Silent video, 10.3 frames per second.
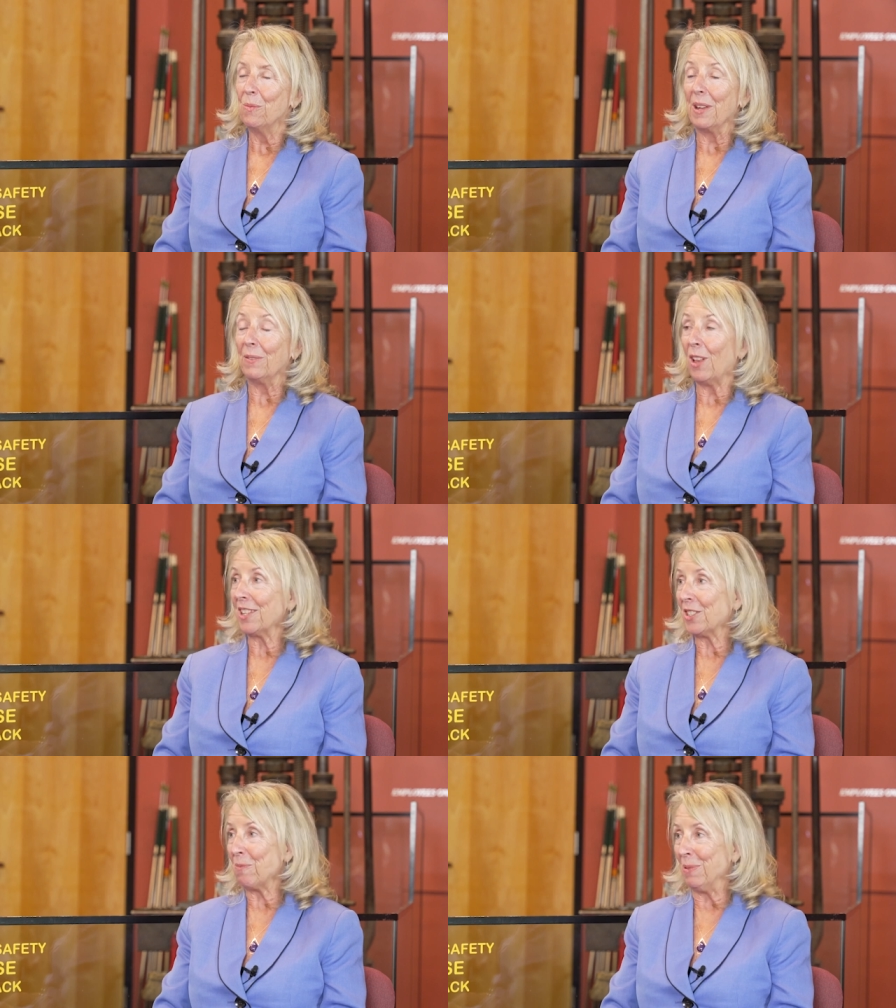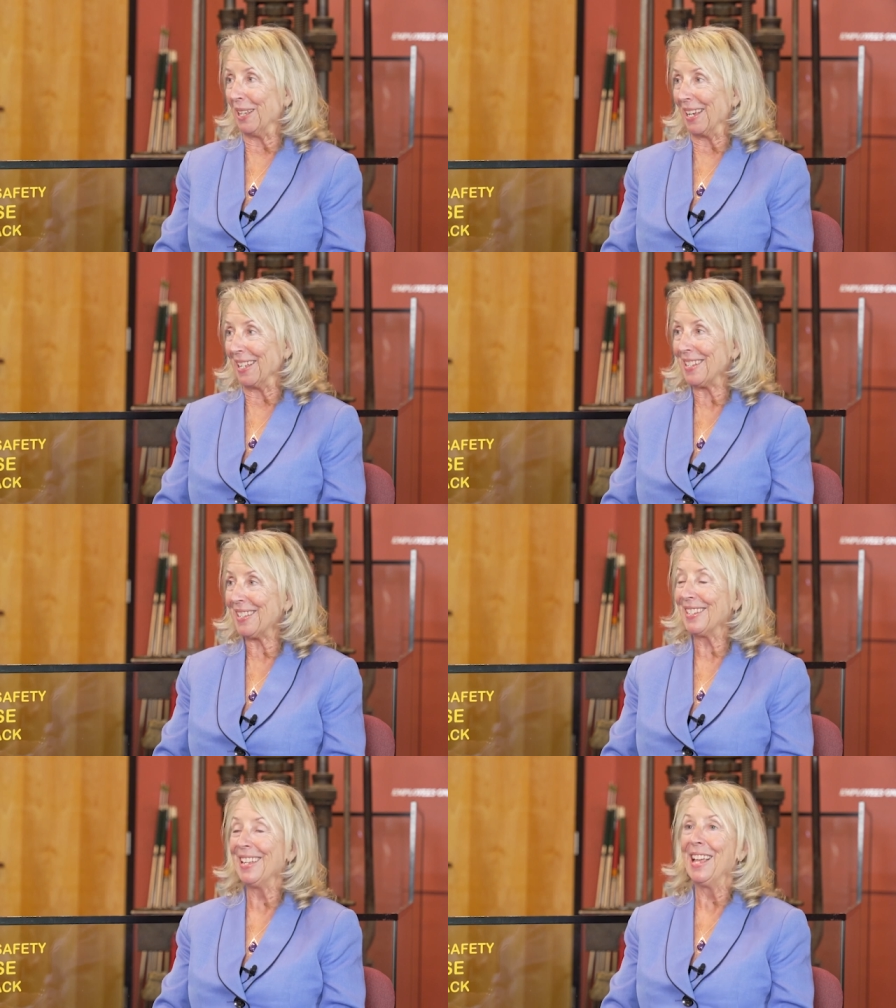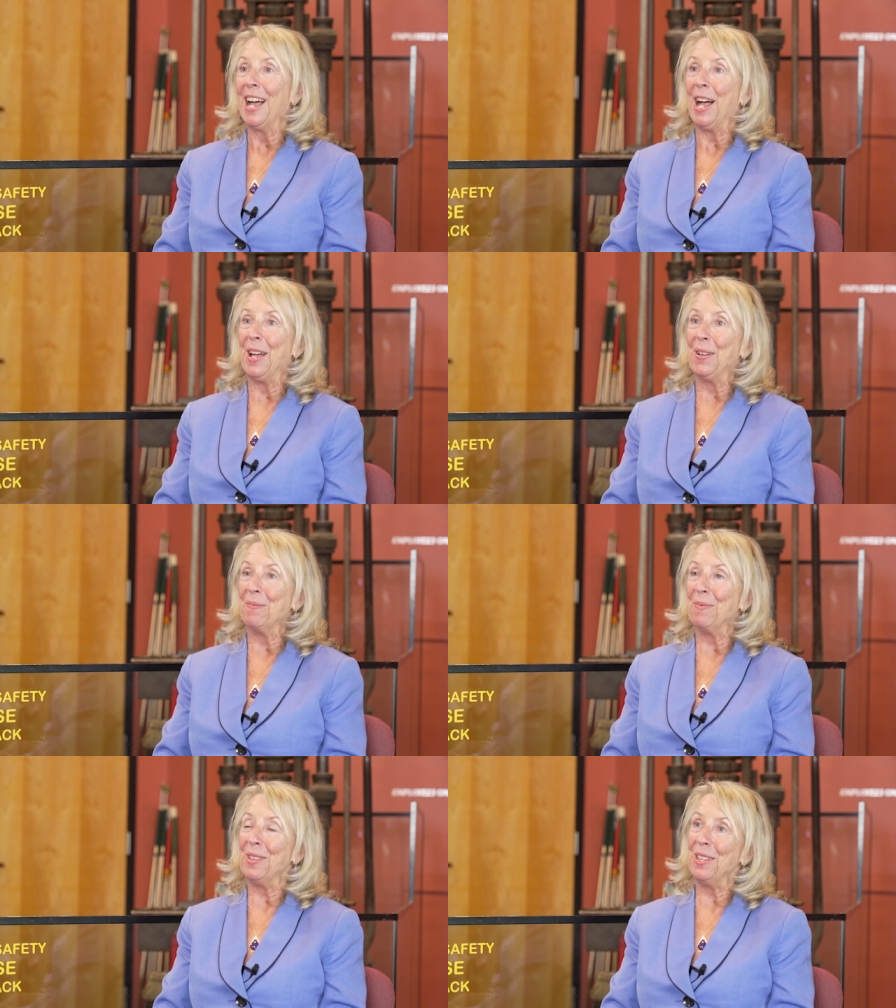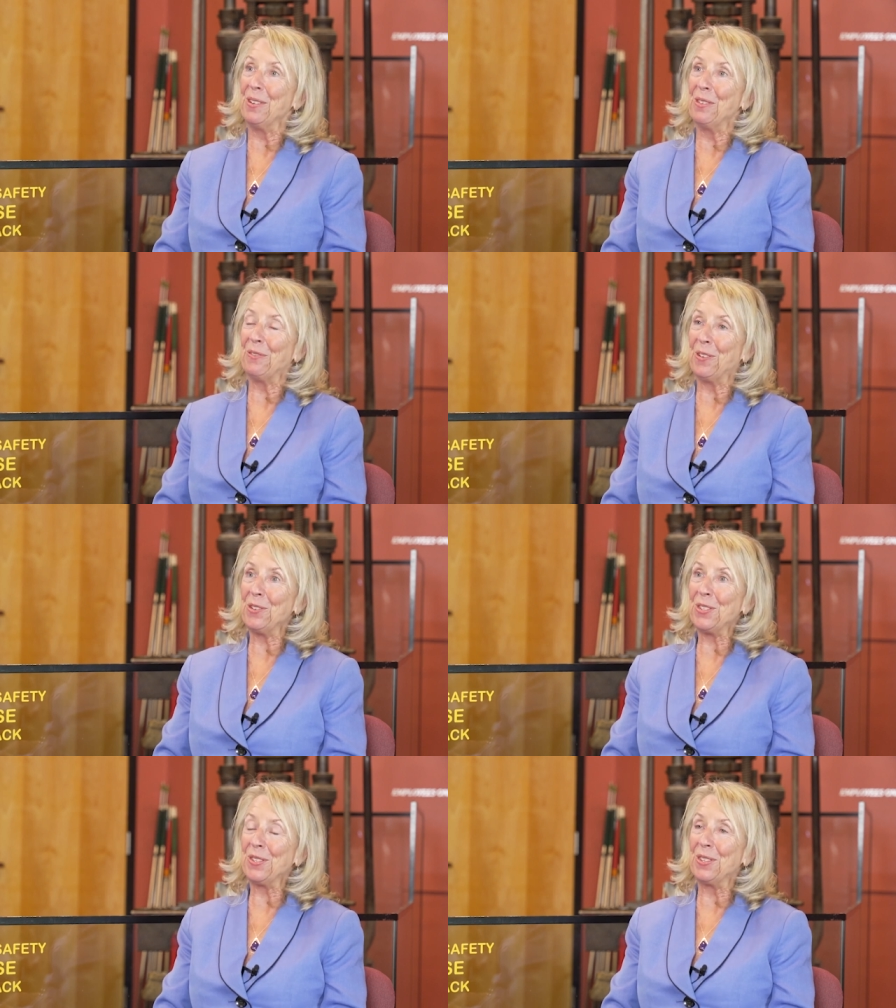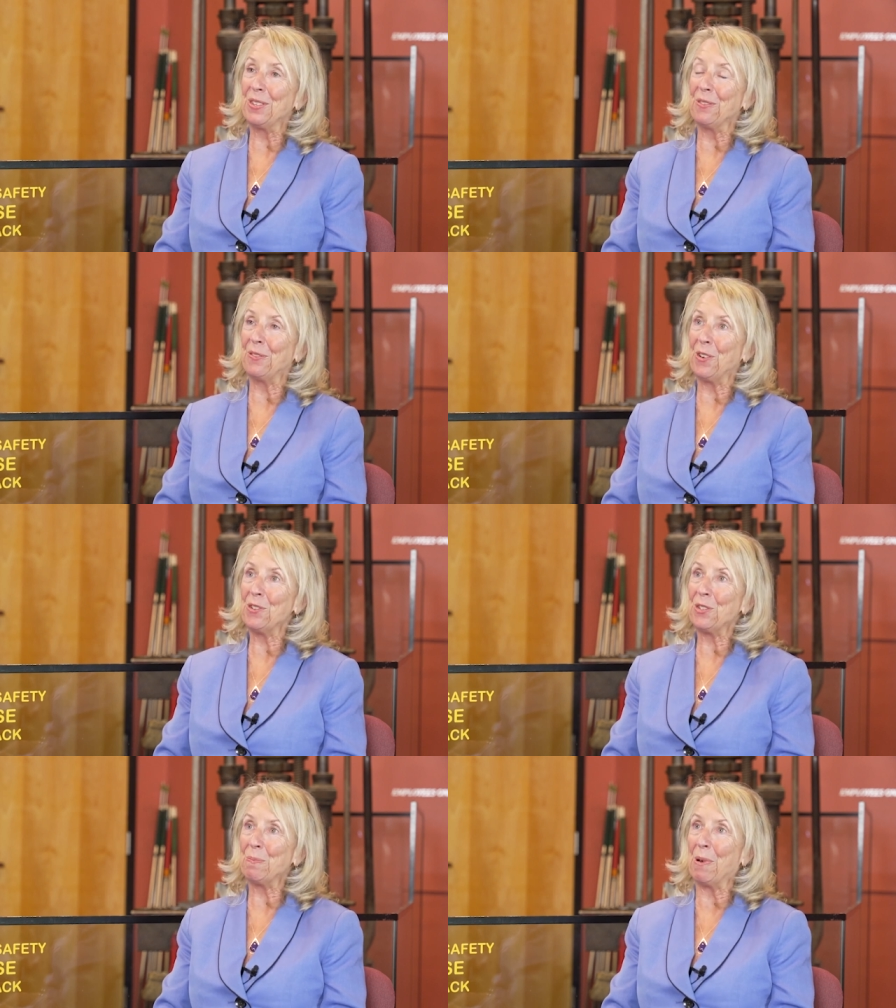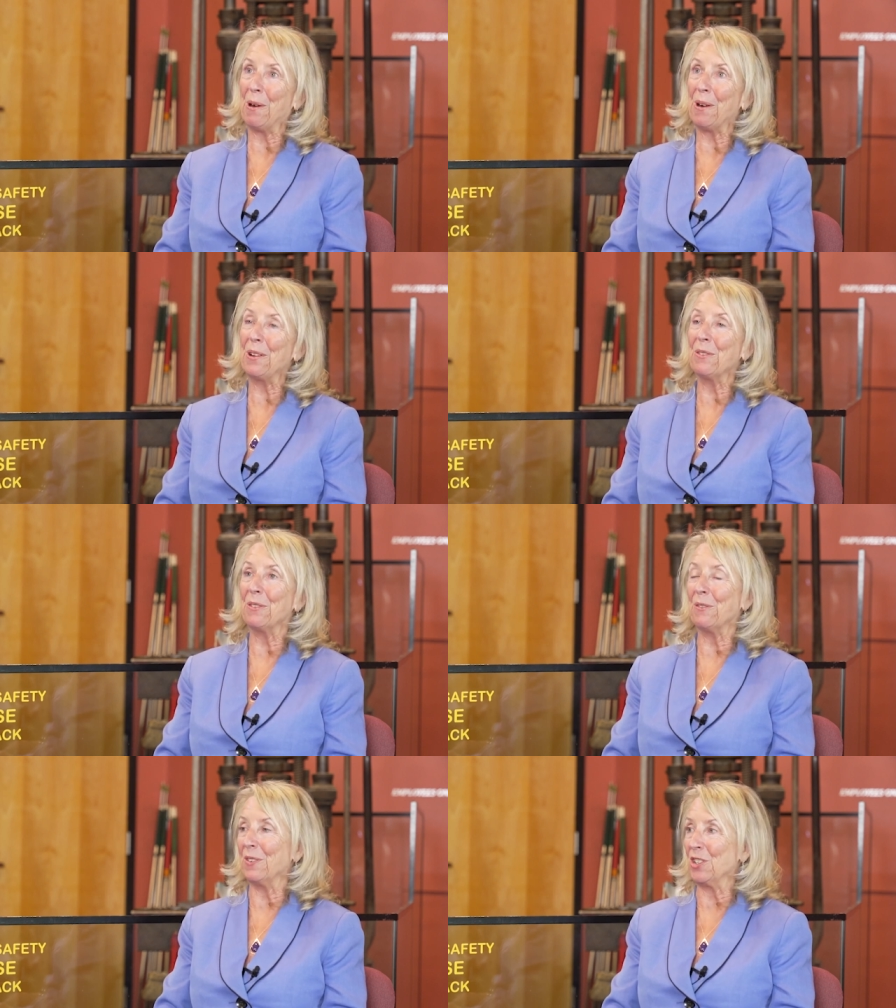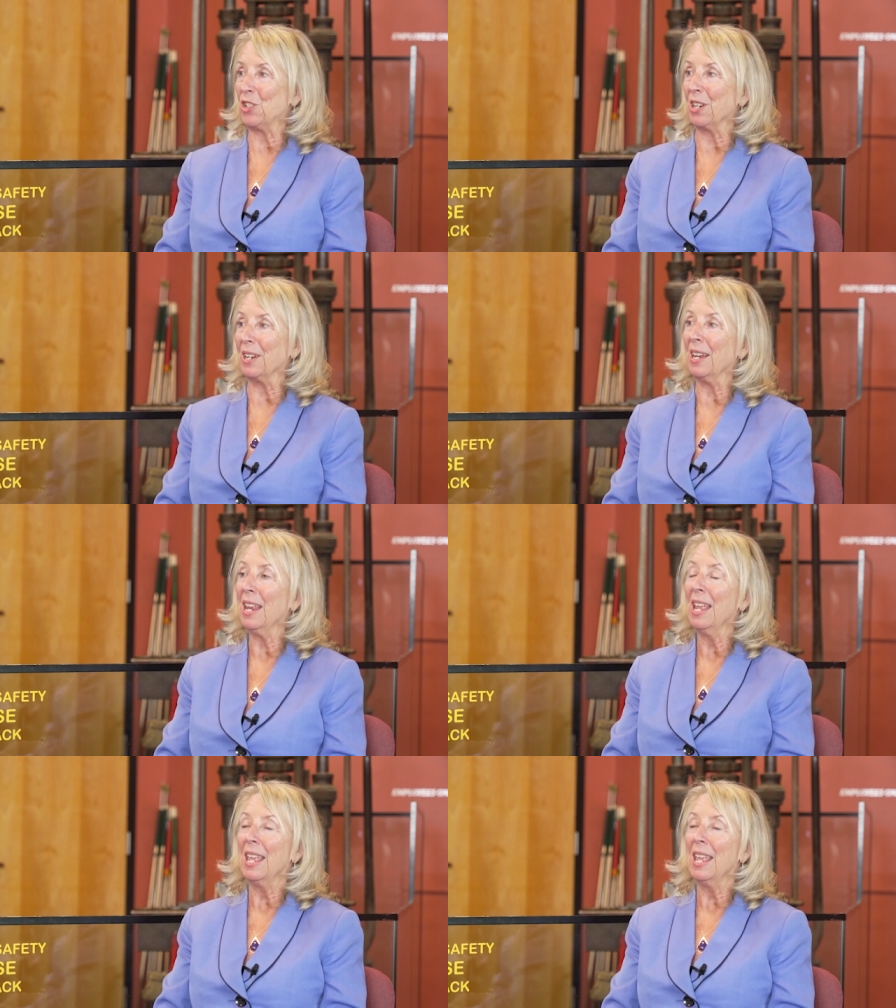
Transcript: We have lots of plans. That's good. And, um, you know, the first the first part of the vision